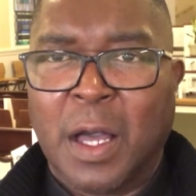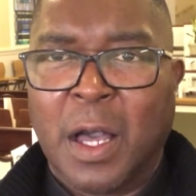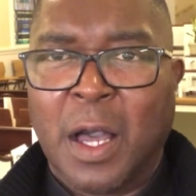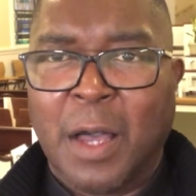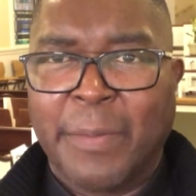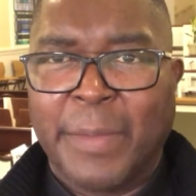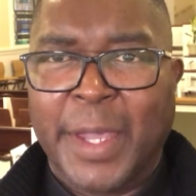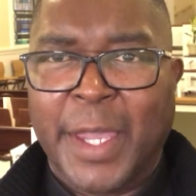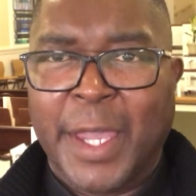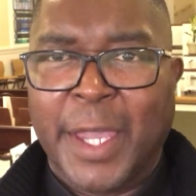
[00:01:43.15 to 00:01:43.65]

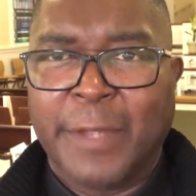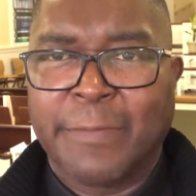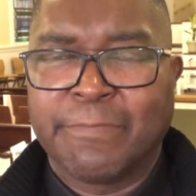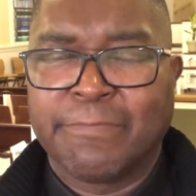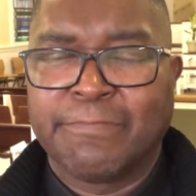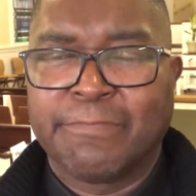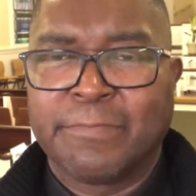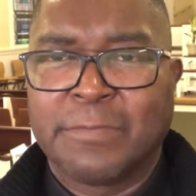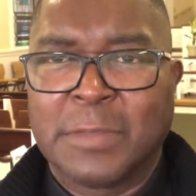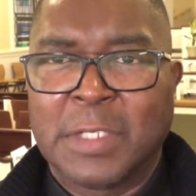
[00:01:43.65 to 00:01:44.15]

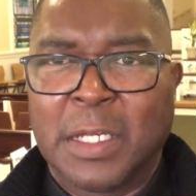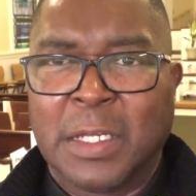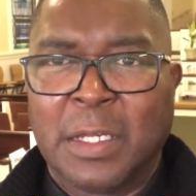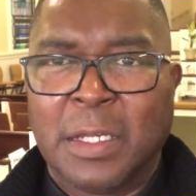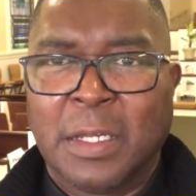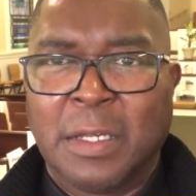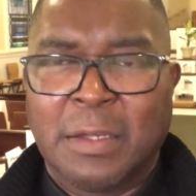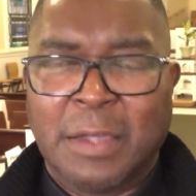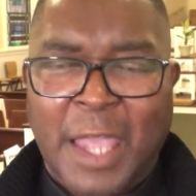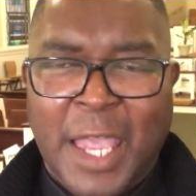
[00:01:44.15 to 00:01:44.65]
Amen.
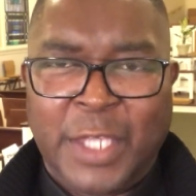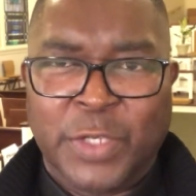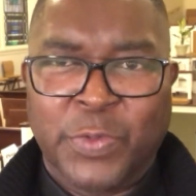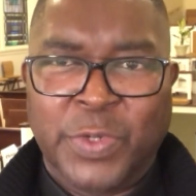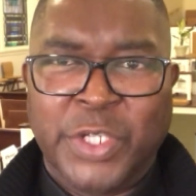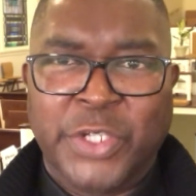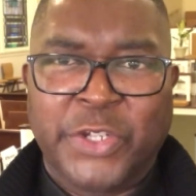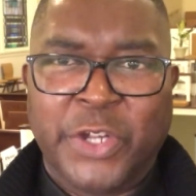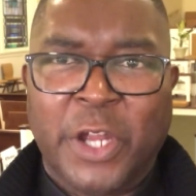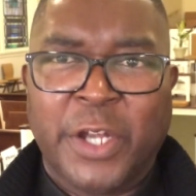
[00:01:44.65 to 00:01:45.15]
As
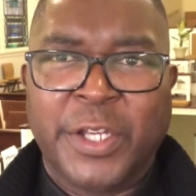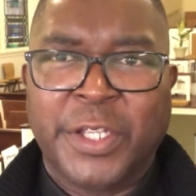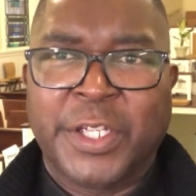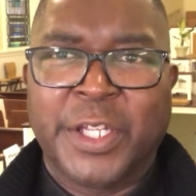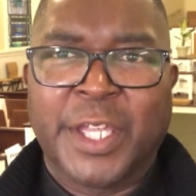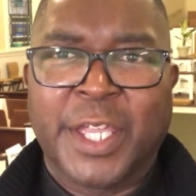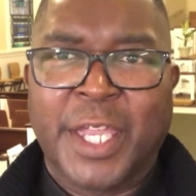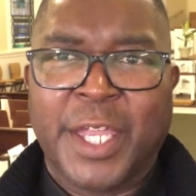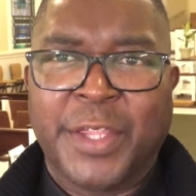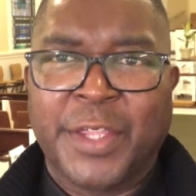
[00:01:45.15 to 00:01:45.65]
we journey
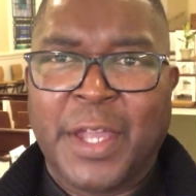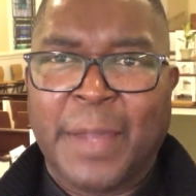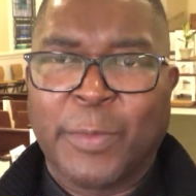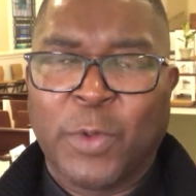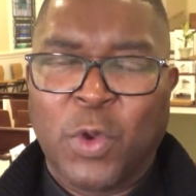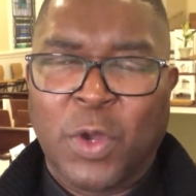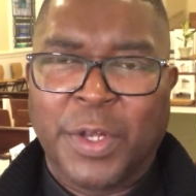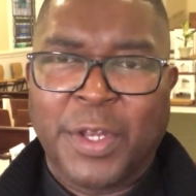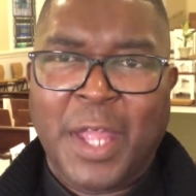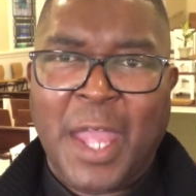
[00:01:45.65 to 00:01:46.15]
together, I'm
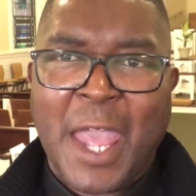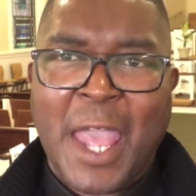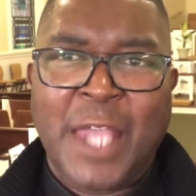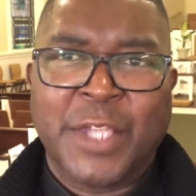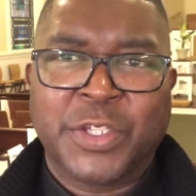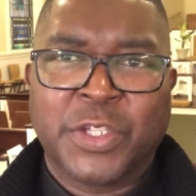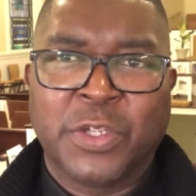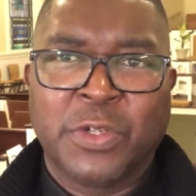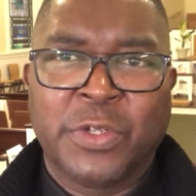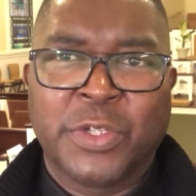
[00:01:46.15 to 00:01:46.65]
going to
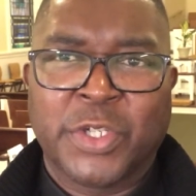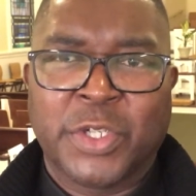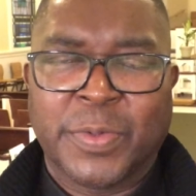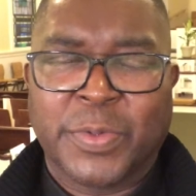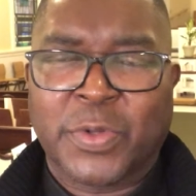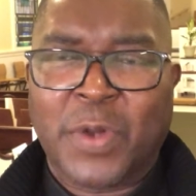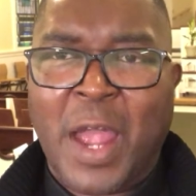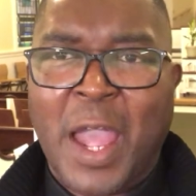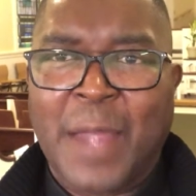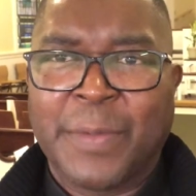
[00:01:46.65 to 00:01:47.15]
ask you to
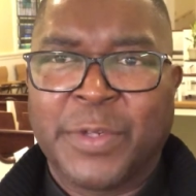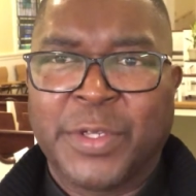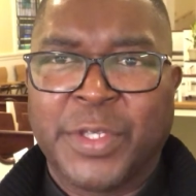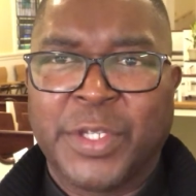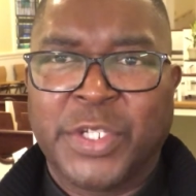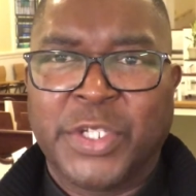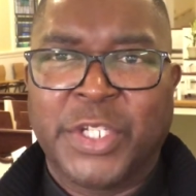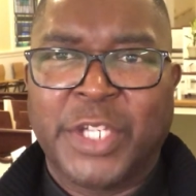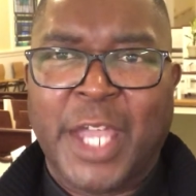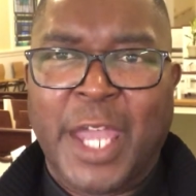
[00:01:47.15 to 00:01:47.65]
subscribe to
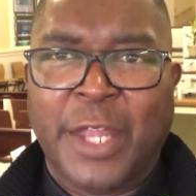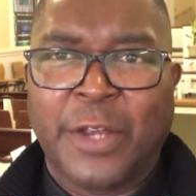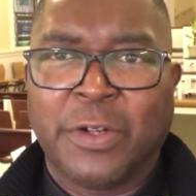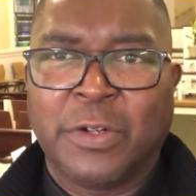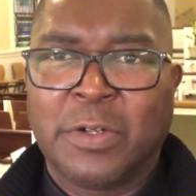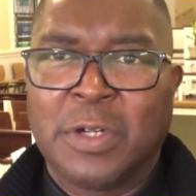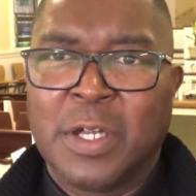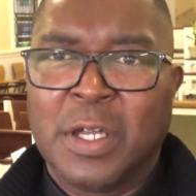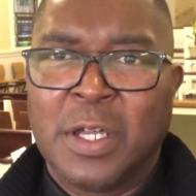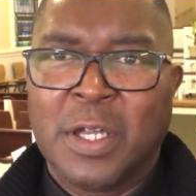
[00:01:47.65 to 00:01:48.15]
this
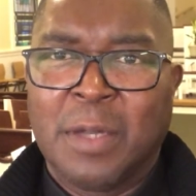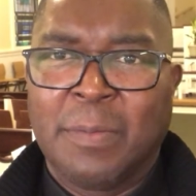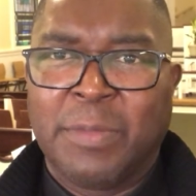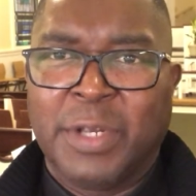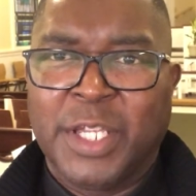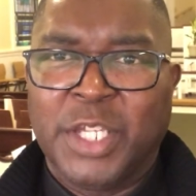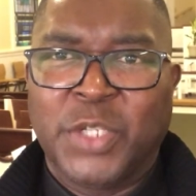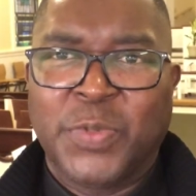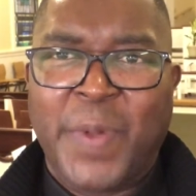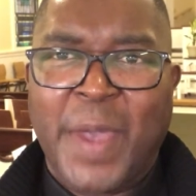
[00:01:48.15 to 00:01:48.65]
channel.
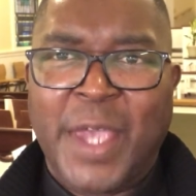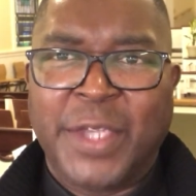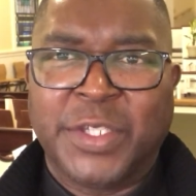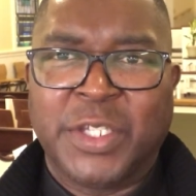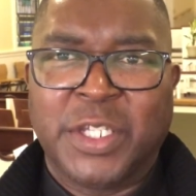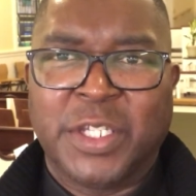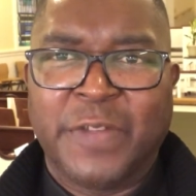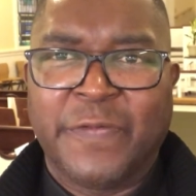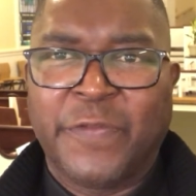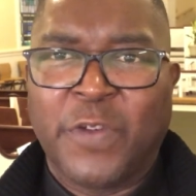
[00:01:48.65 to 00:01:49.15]
Please pass
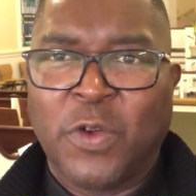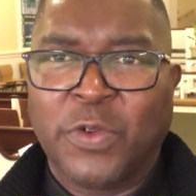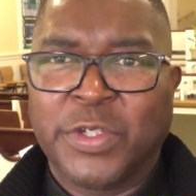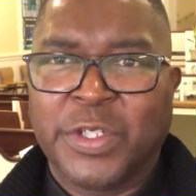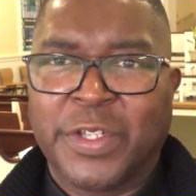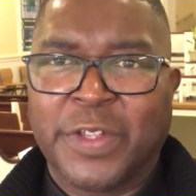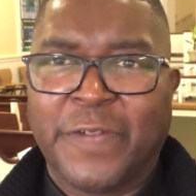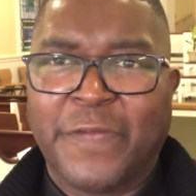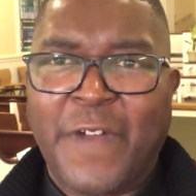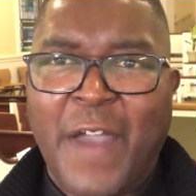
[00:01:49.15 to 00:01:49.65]
this
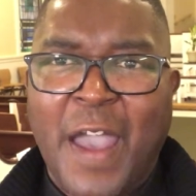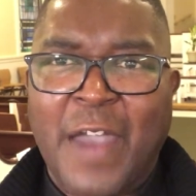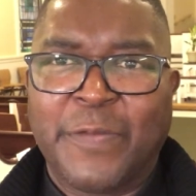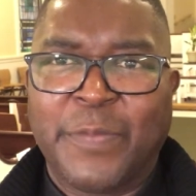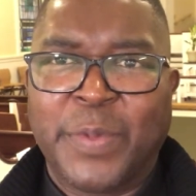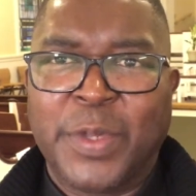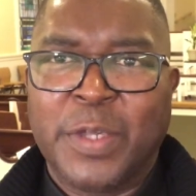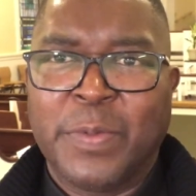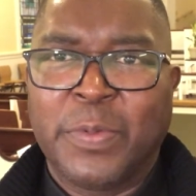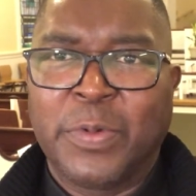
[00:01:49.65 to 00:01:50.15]
devotion to
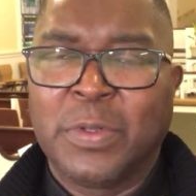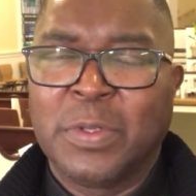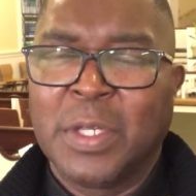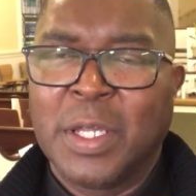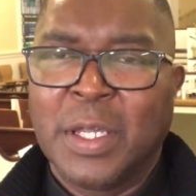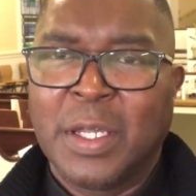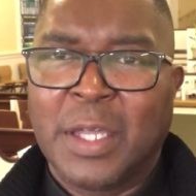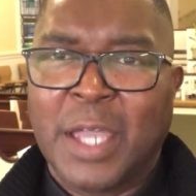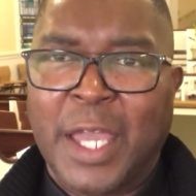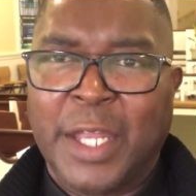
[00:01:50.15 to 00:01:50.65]
five people
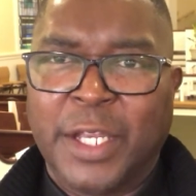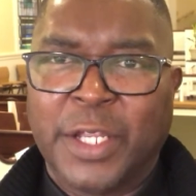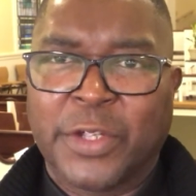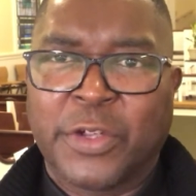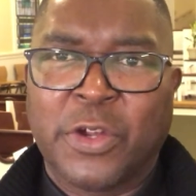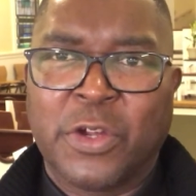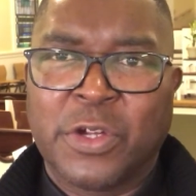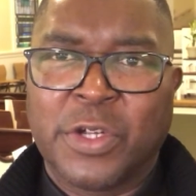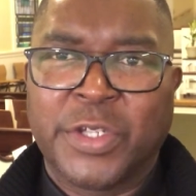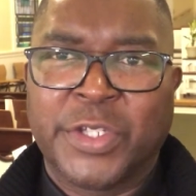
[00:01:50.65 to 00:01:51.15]
and
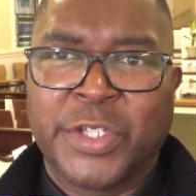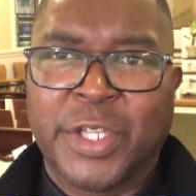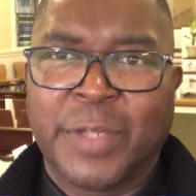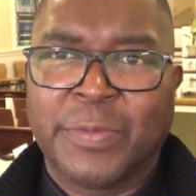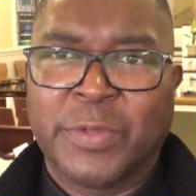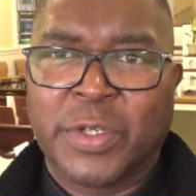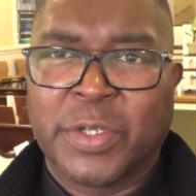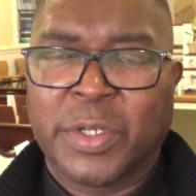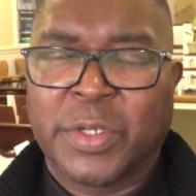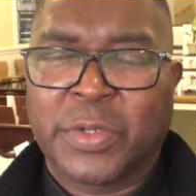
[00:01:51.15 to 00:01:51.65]
encourage
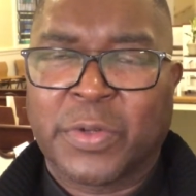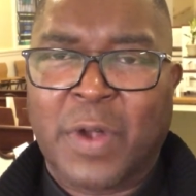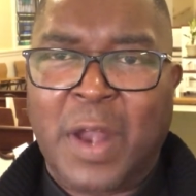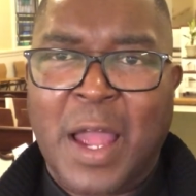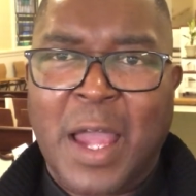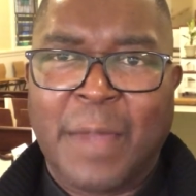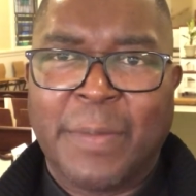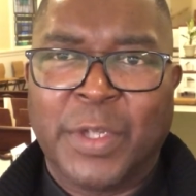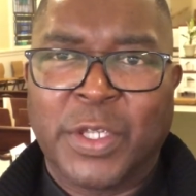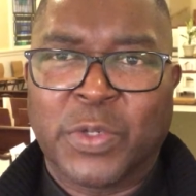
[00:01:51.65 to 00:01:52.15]
them to
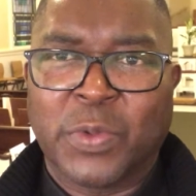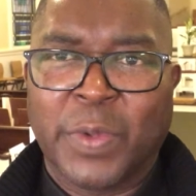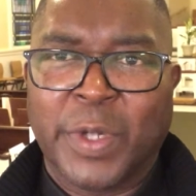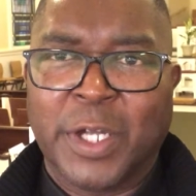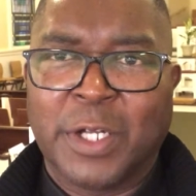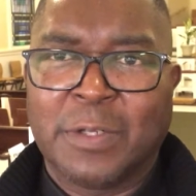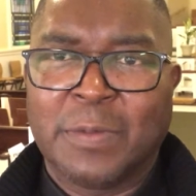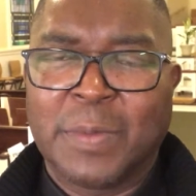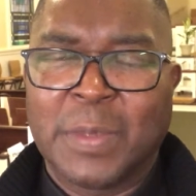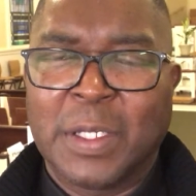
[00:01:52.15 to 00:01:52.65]
subscribe as
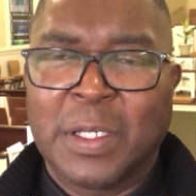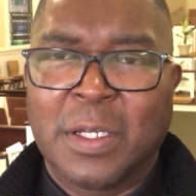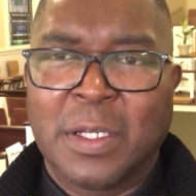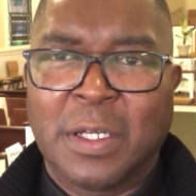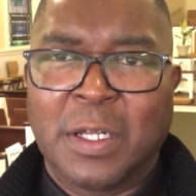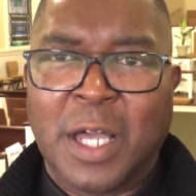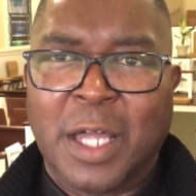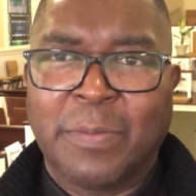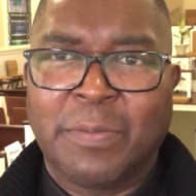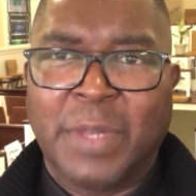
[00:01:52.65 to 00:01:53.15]
well.
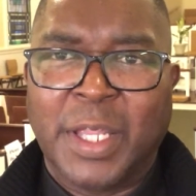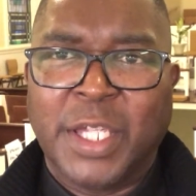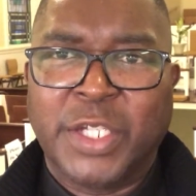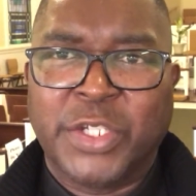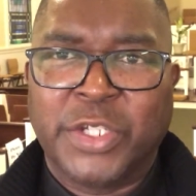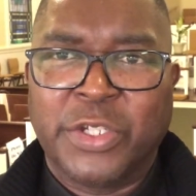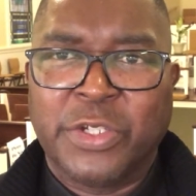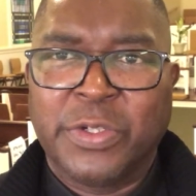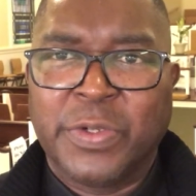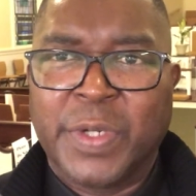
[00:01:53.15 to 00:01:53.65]
God
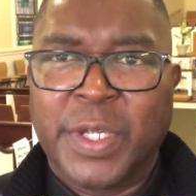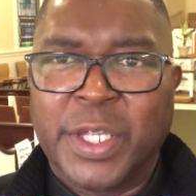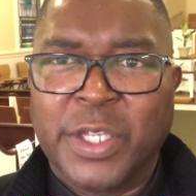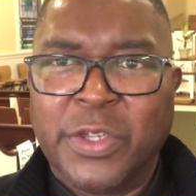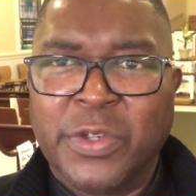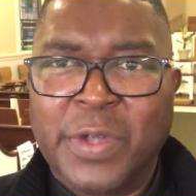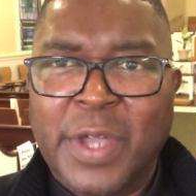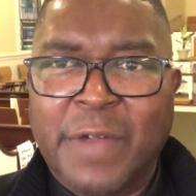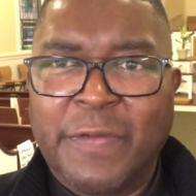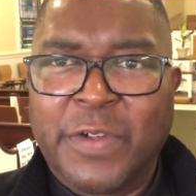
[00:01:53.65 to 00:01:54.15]
bless you, and
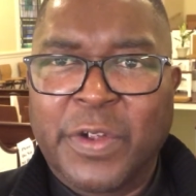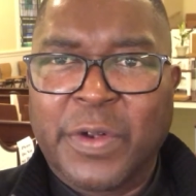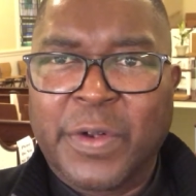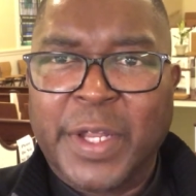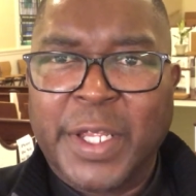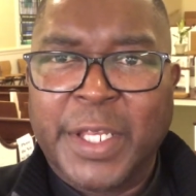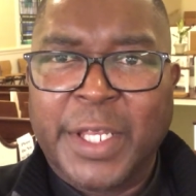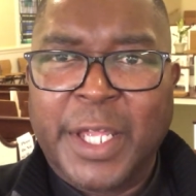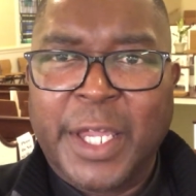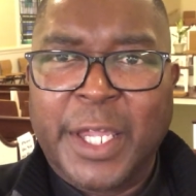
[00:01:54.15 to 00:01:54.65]
you have a
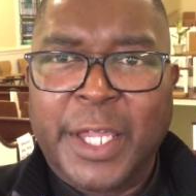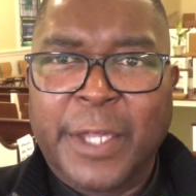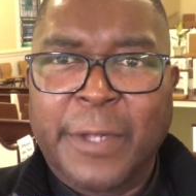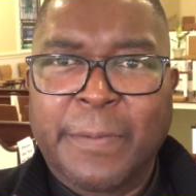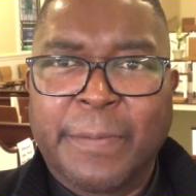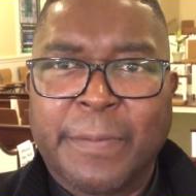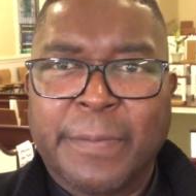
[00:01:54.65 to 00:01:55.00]
great day.